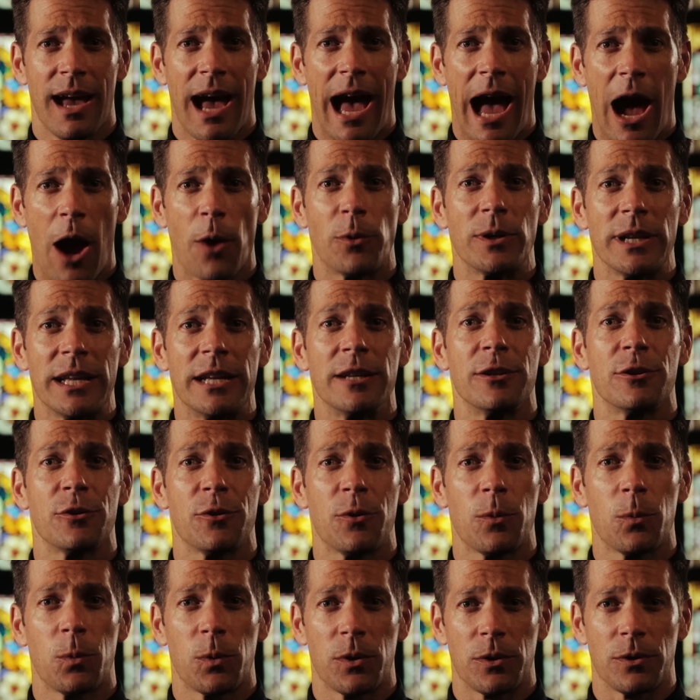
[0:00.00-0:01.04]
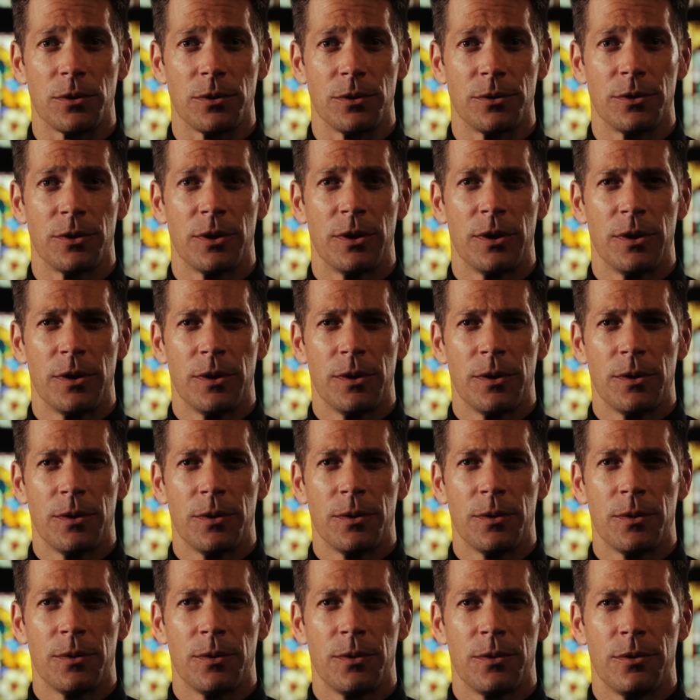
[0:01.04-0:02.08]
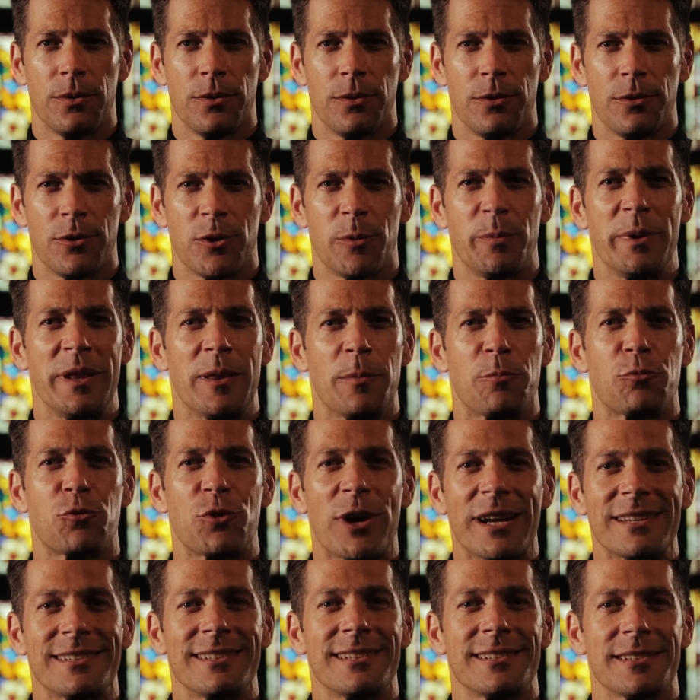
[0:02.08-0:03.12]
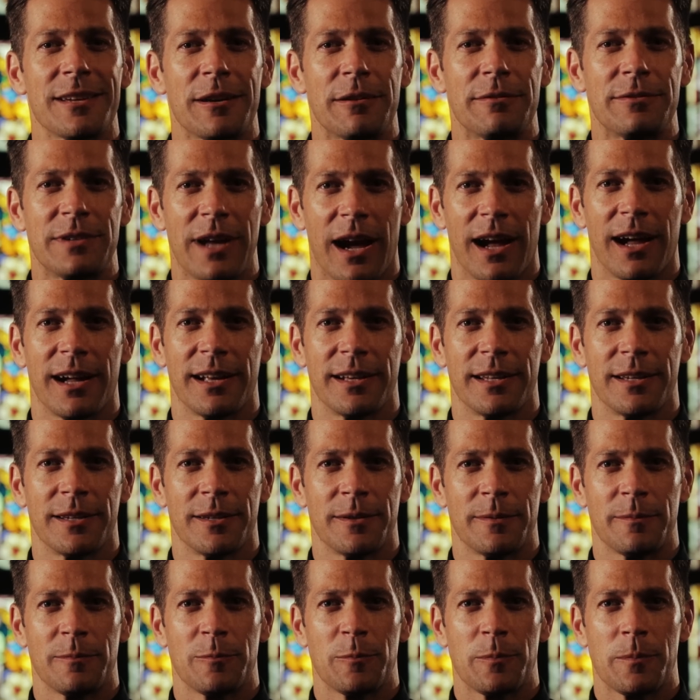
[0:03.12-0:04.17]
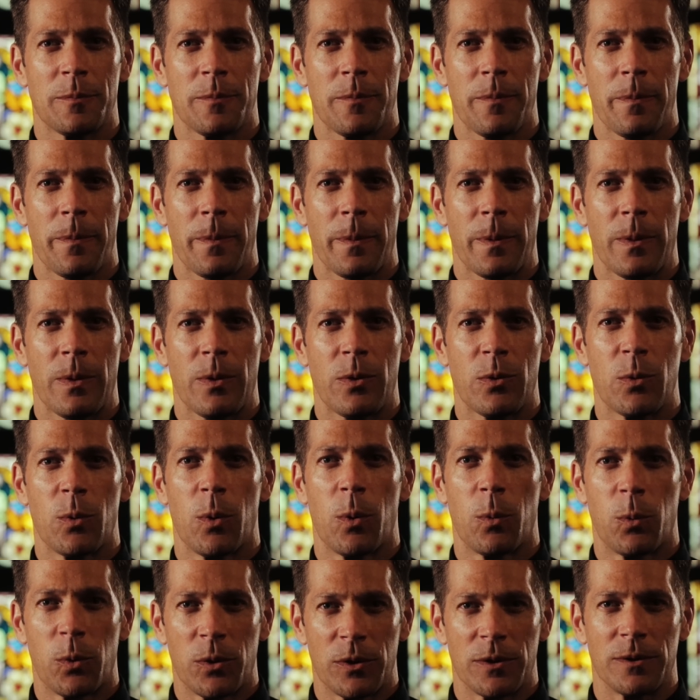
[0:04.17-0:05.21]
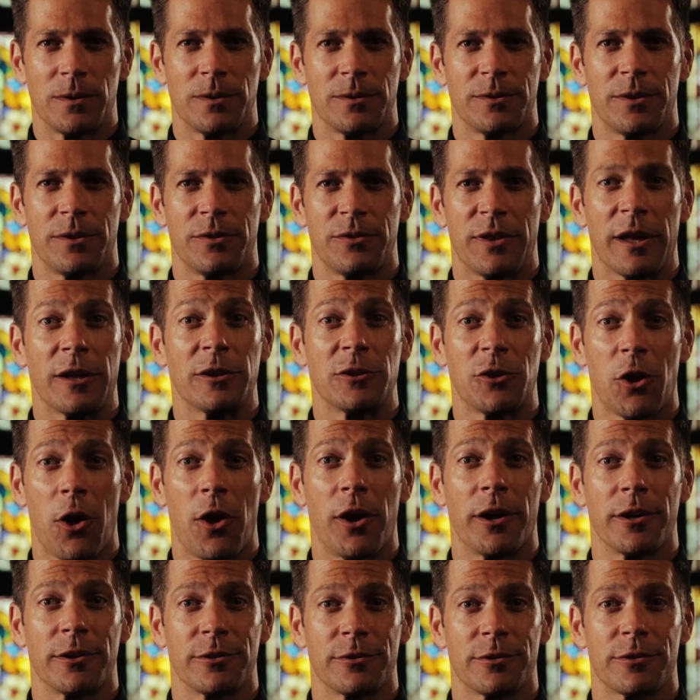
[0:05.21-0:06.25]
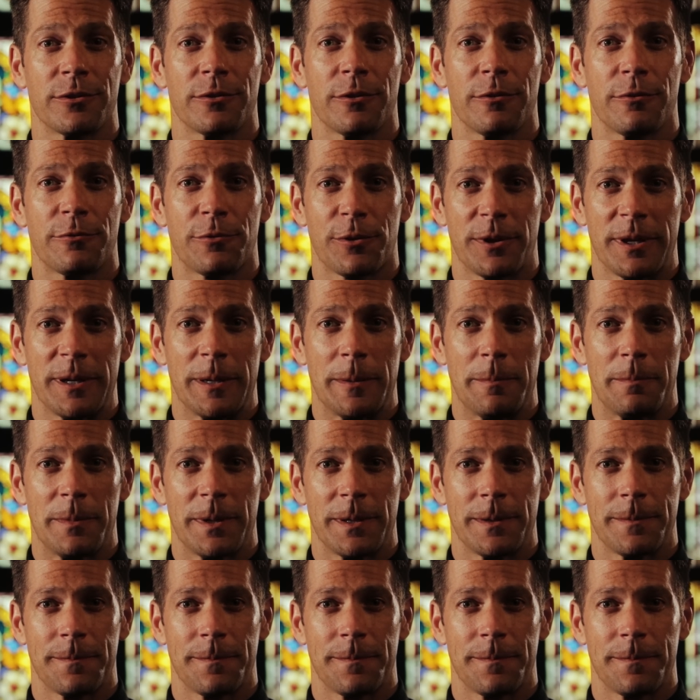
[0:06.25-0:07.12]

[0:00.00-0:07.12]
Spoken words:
out into the world to be the presence of God to a world that longs for him.